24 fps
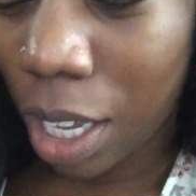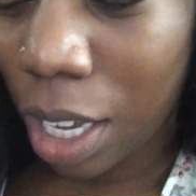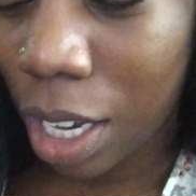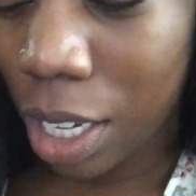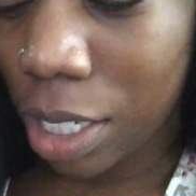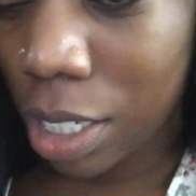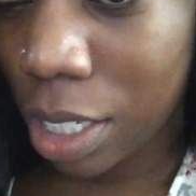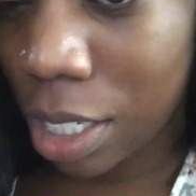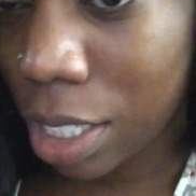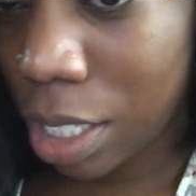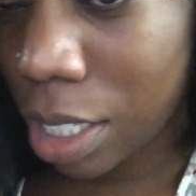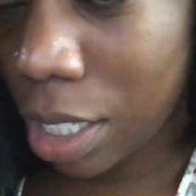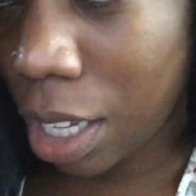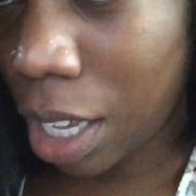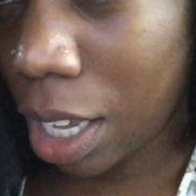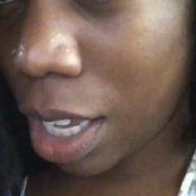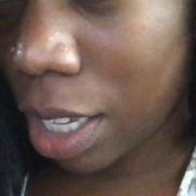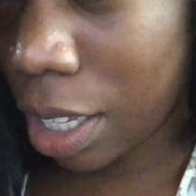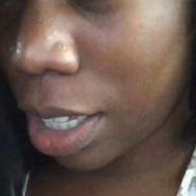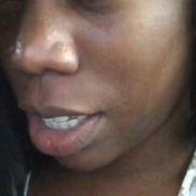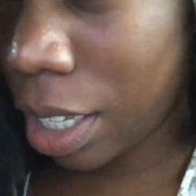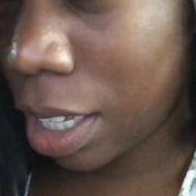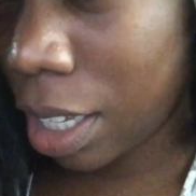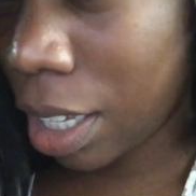I just,
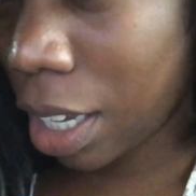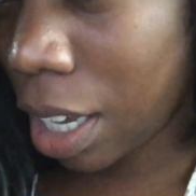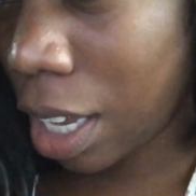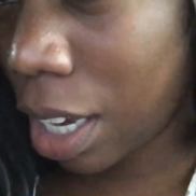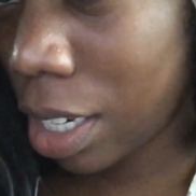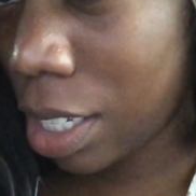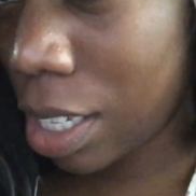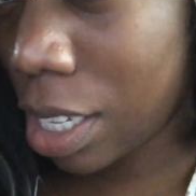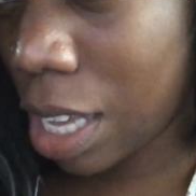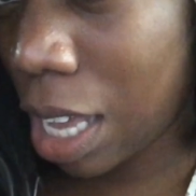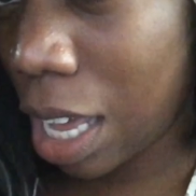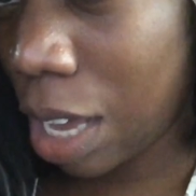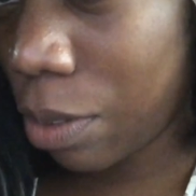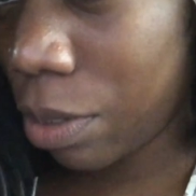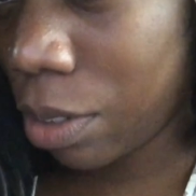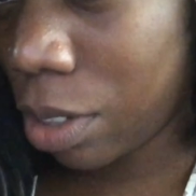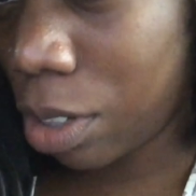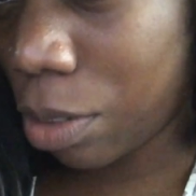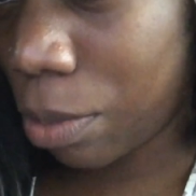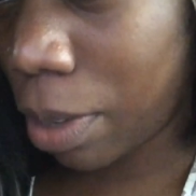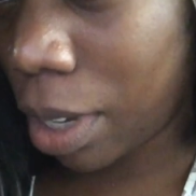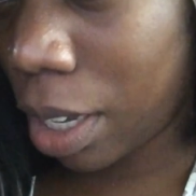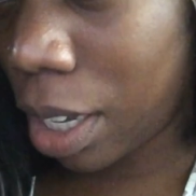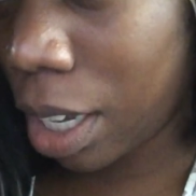I, I got a towel
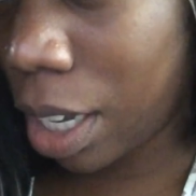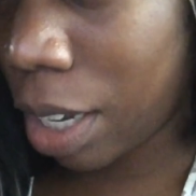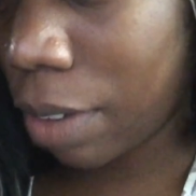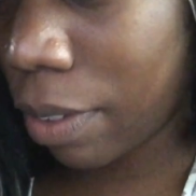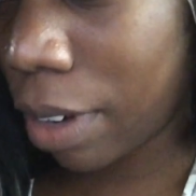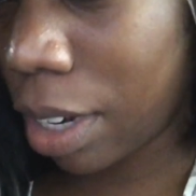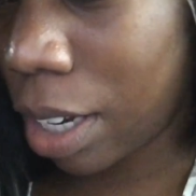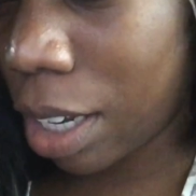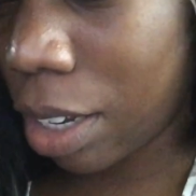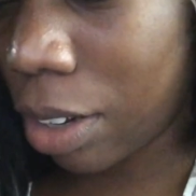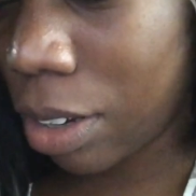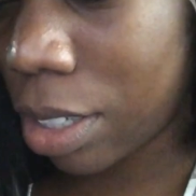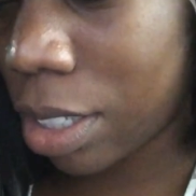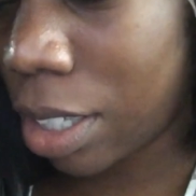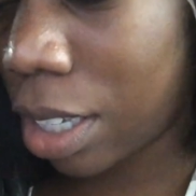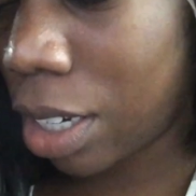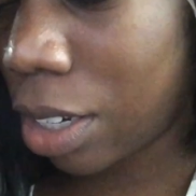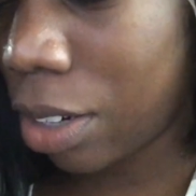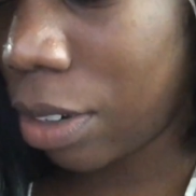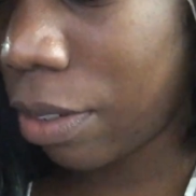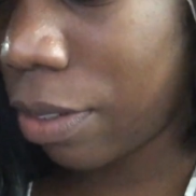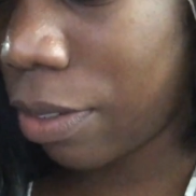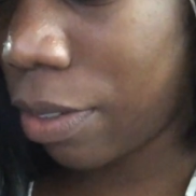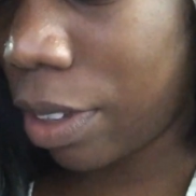on my hand right now because I
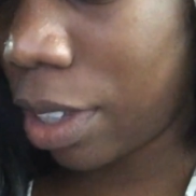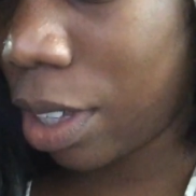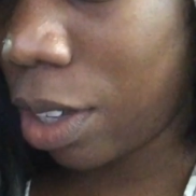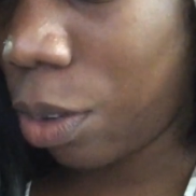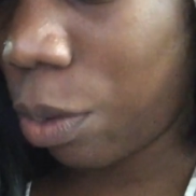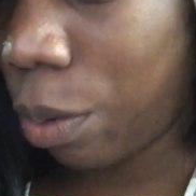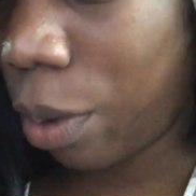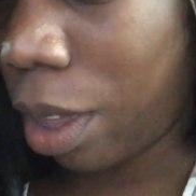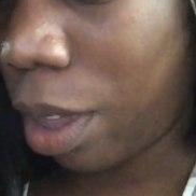don't feel